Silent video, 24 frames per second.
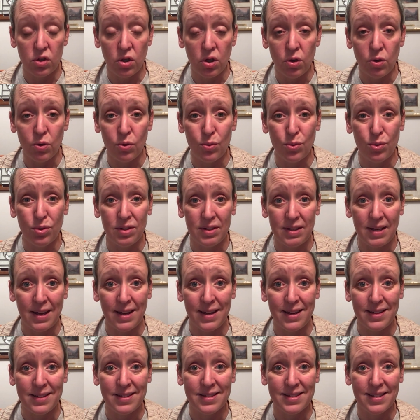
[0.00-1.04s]
two
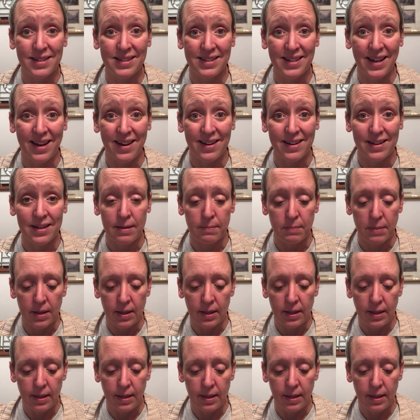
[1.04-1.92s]
days' time.